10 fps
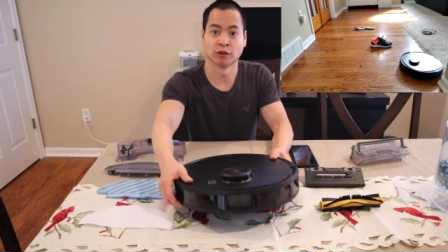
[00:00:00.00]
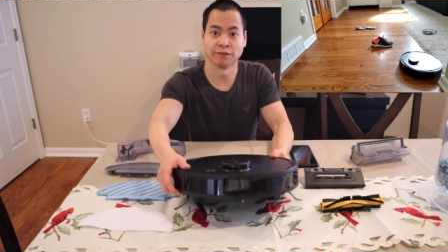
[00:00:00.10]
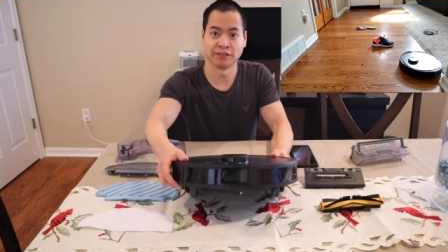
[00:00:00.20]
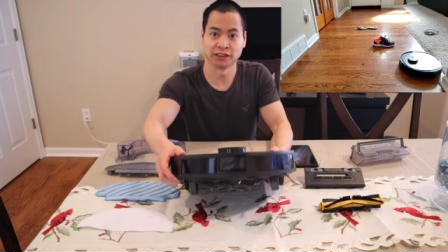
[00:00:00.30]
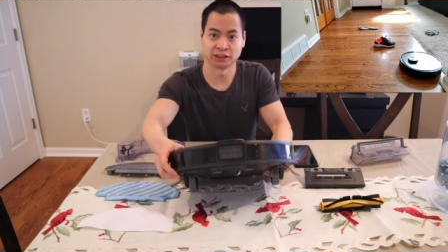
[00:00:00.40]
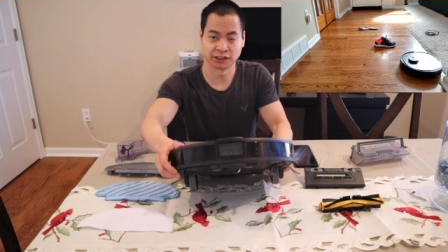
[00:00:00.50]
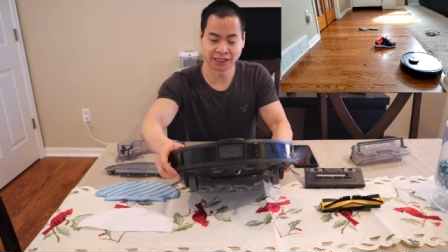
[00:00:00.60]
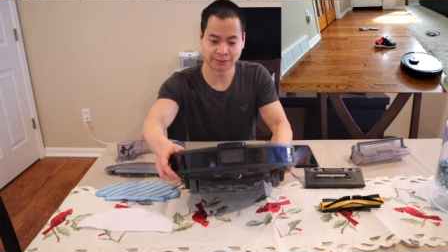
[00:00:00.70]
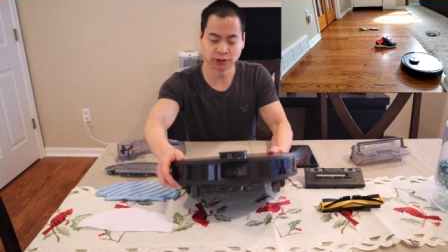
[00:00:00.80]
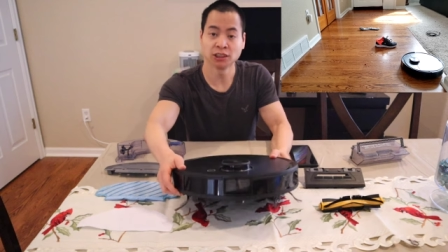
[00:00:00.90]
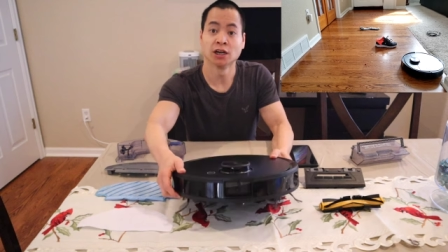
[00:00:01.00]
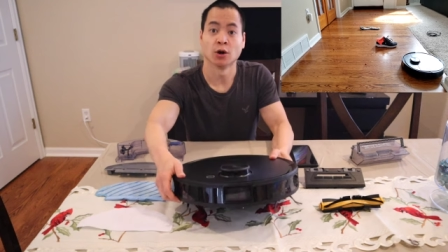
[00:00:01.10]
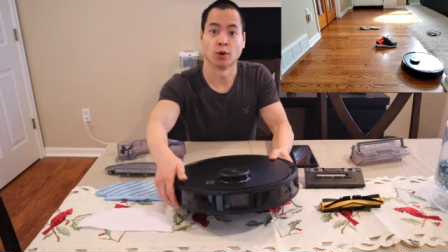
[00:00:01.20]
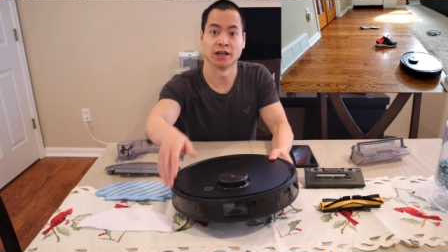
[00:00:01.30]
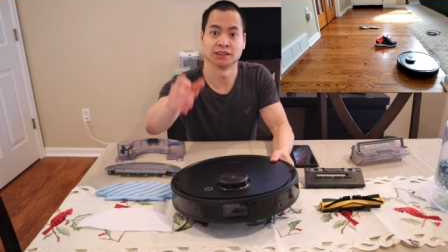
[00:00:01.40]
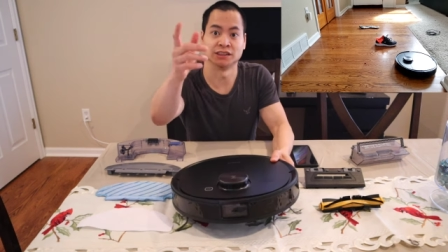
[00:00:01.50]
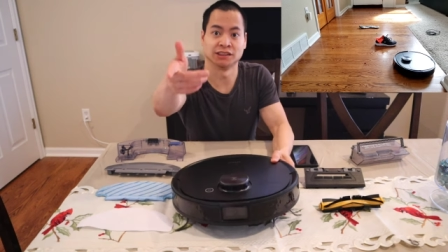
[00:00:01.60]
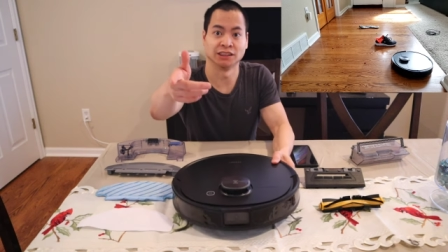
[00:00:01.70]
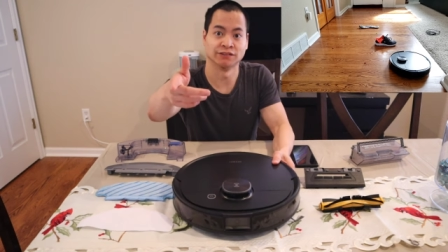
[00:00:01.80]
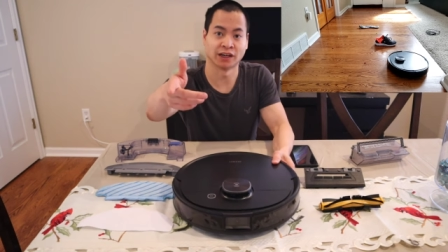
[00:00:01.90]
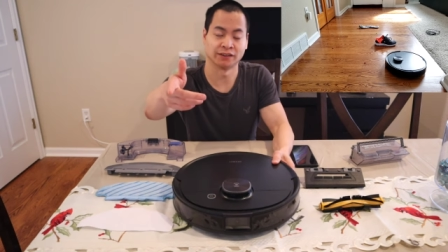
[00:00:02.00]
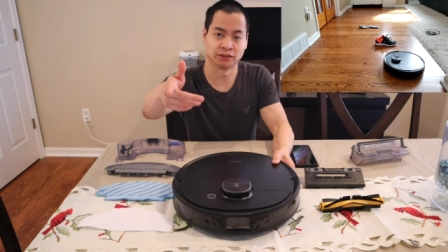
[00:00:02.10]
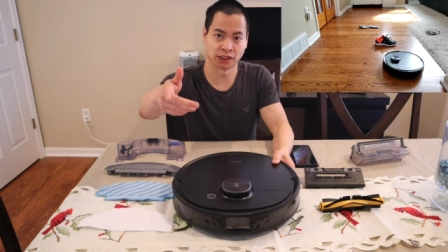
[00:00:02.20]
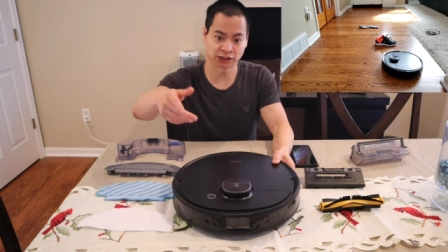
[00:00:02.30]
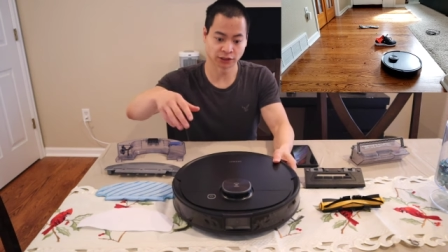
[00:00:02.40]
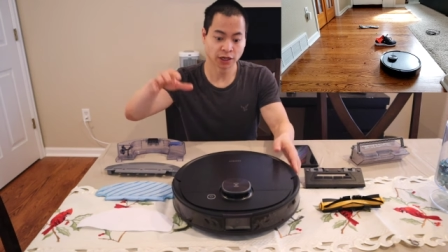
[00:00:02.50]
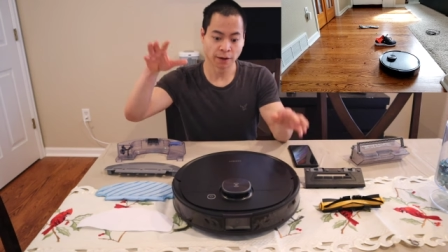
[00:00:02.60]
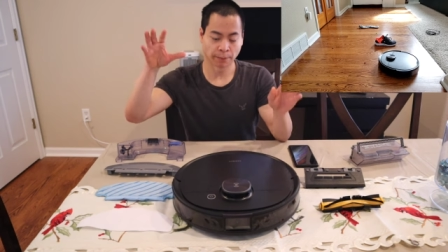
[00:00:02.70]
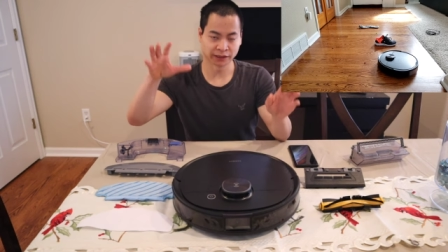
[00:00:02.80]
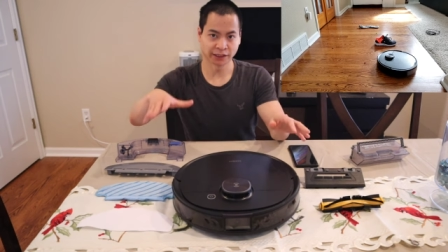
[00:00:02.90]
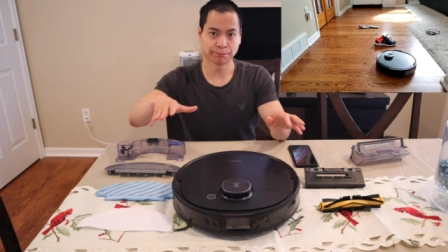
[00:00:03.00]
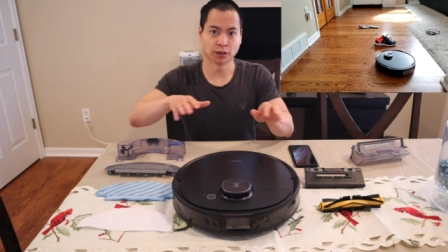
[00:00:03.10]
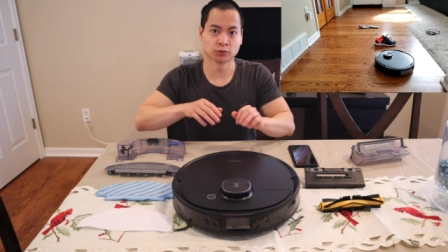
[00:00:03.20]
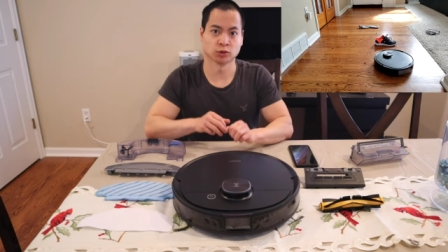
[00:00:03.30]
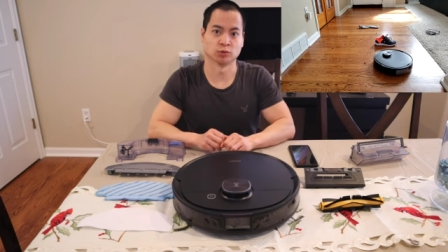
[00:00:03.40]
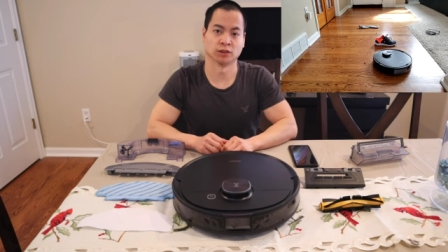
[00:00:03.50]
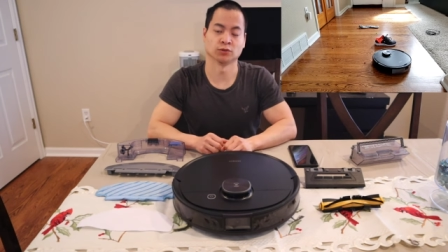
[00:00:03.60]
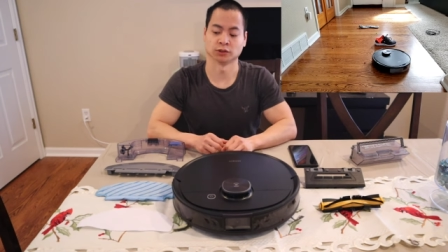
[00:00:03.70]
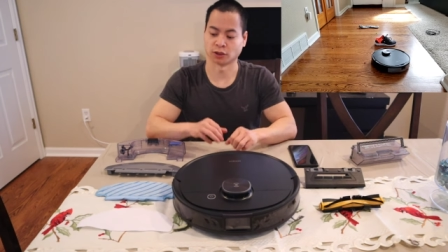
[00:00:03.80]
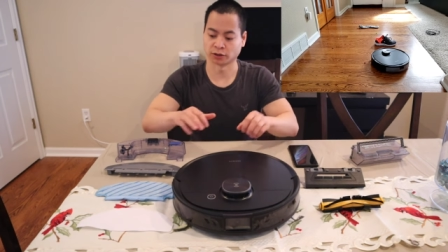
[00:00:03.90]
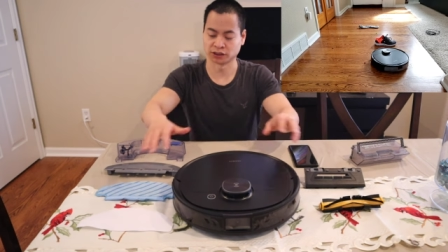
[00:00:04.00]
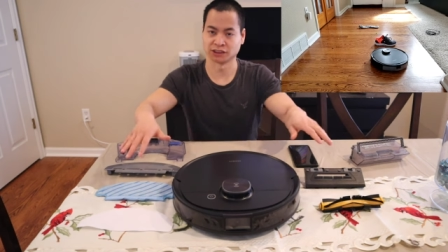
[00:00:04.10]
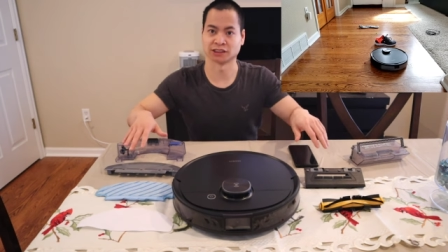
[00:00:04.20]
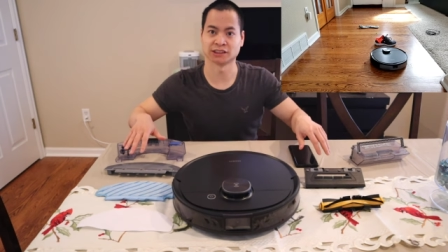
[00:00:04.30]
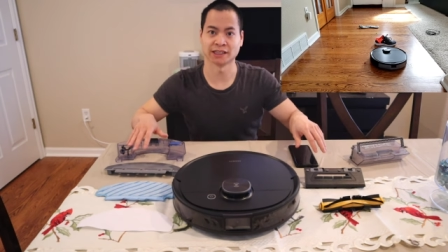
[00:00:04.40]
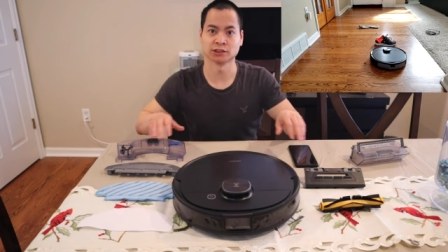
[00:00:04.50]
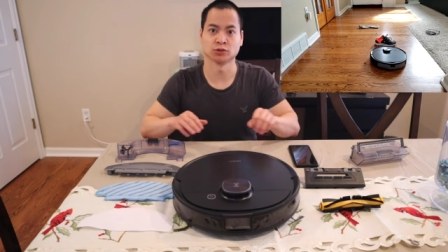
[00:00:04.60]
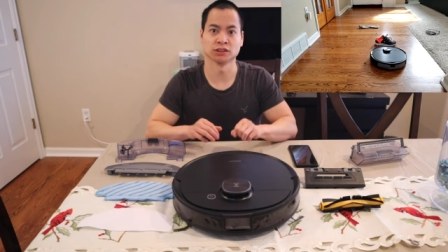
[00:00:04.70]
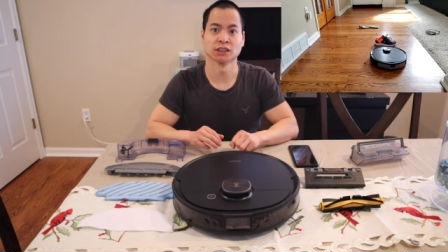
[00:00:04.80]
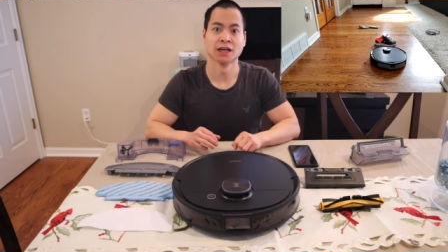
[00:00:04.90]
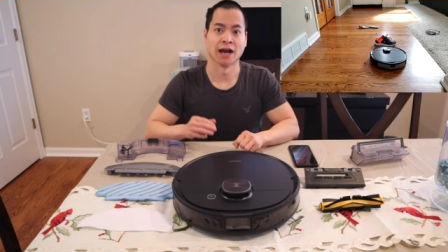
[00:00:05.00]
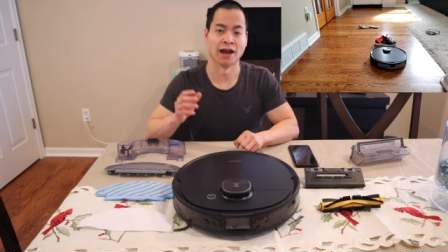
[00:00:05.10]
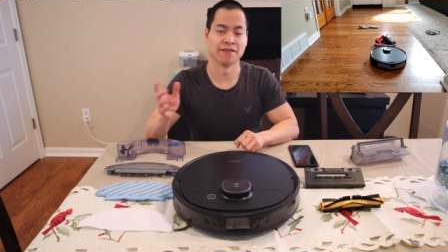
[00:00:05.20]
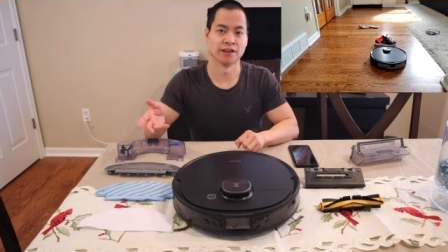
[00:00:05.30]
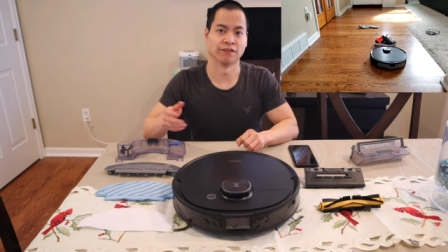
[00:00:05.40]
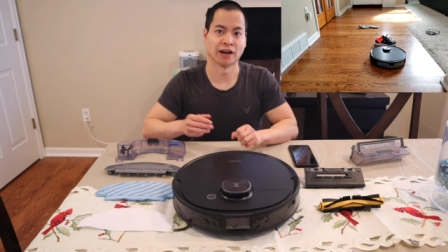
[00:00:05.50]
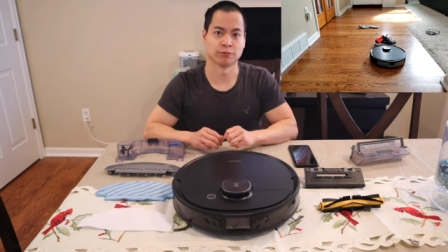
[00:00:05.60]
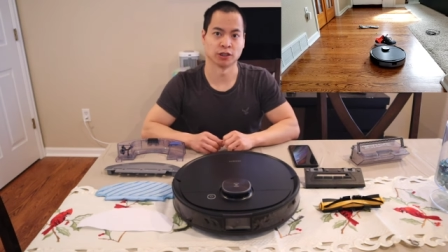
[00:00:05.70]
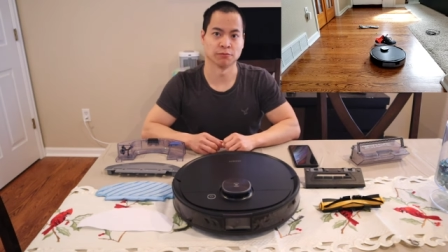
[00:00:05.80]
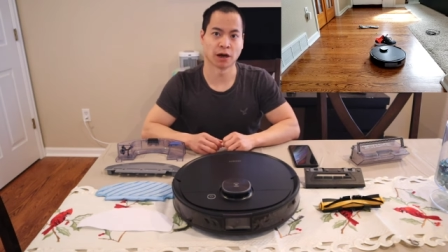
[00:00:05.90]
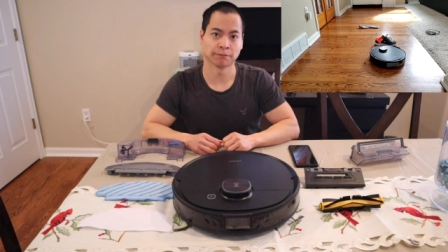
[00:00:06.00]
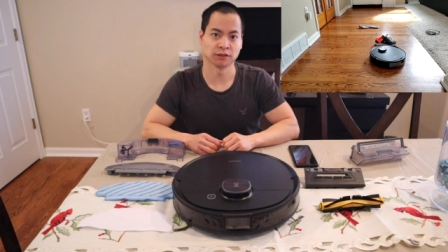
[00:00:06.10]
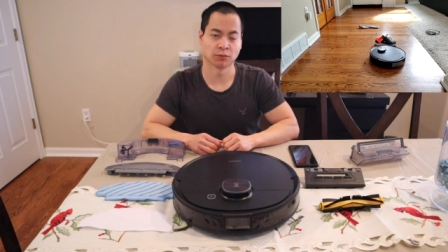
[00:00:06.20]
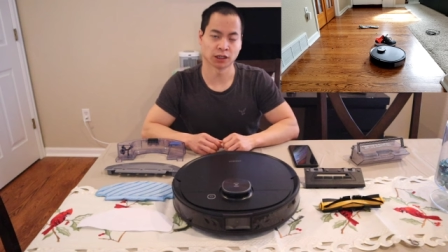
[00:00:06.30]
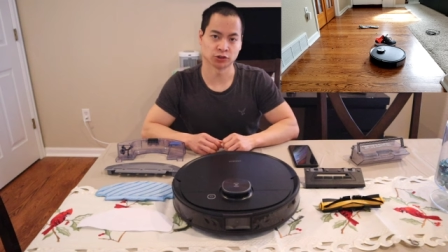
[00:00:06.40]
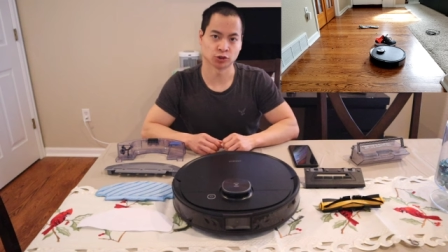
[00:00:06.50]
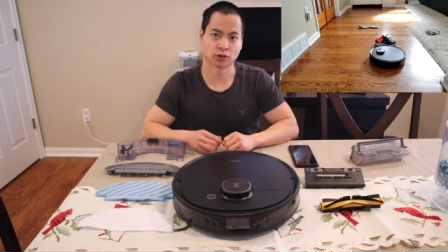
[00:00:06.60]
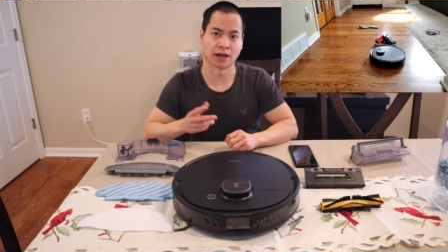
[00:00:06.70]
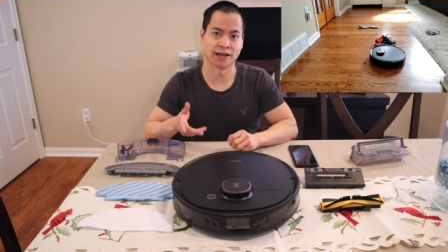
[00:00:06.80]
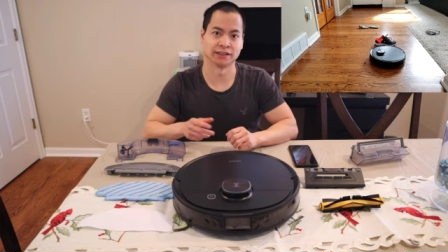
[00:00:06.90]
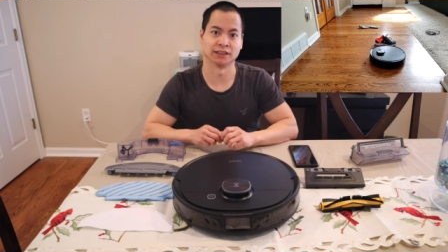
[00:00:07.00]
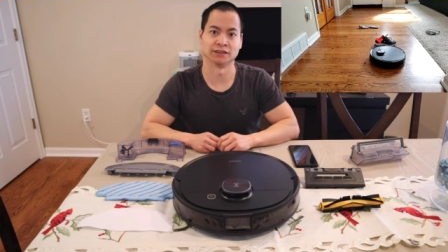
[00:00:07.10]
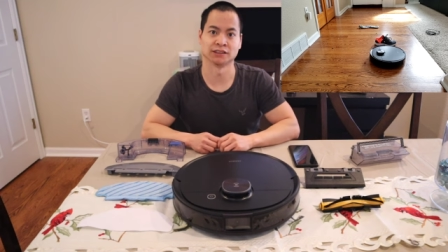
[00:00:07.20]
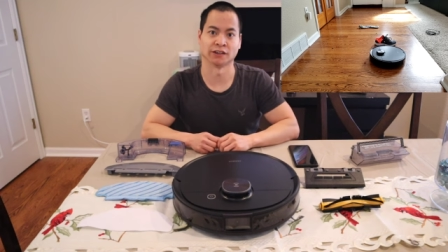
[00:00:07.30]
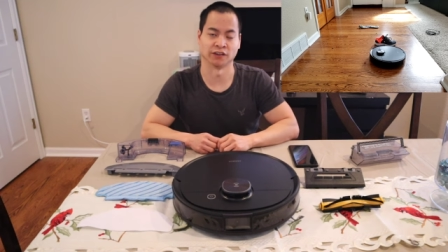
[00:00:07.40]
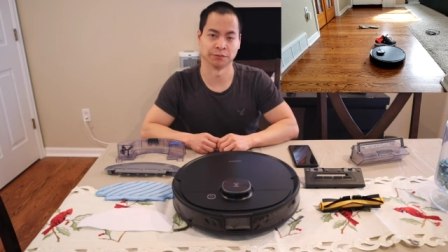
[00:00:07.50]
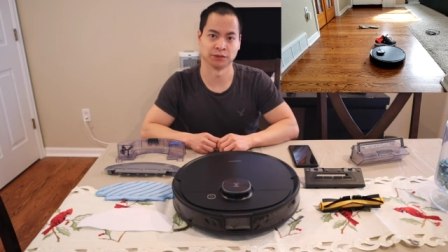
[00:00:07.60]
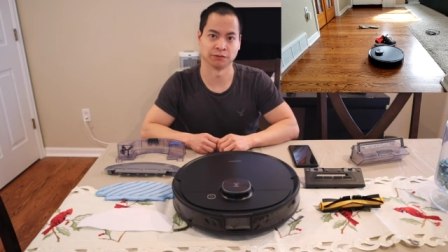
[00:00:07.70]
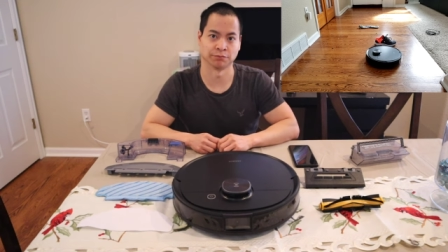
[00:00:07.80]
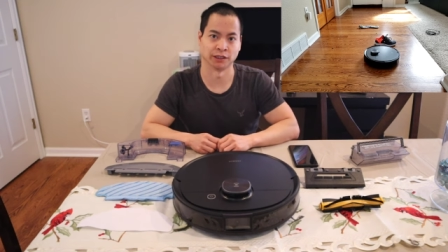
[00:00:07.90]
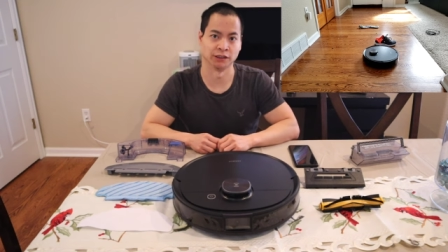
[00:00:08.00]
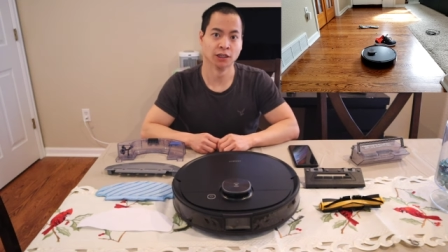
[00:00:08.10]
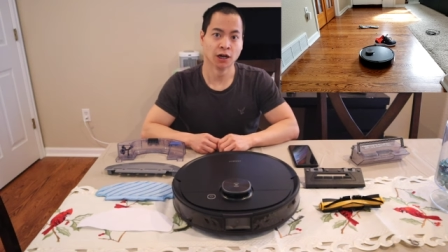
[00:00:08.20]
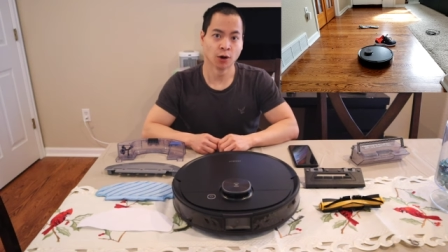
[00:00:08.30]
front-facing camera, whereas the T5 doesn't, but they both will work with all these accessories and the vibrate mopping module and the self-emptying bin.